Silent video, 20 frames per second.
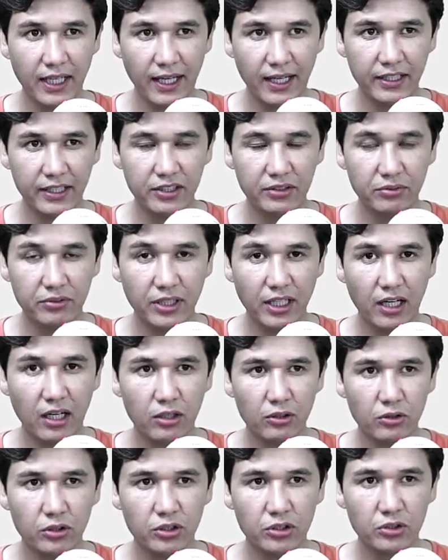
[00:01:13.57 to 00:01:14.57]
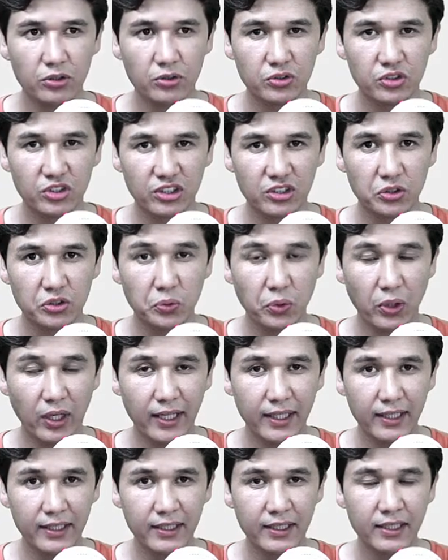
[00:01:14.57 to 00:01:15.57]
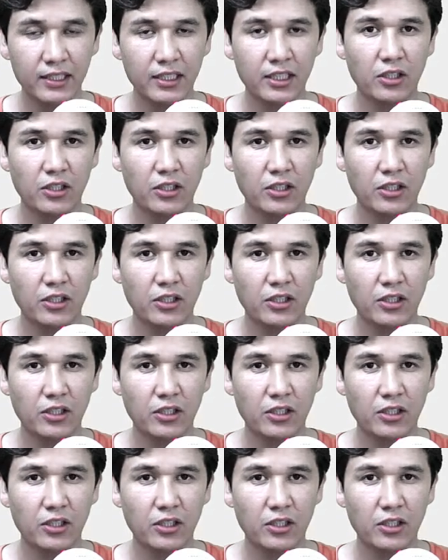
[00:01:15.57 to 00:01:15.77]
end, we are going to just join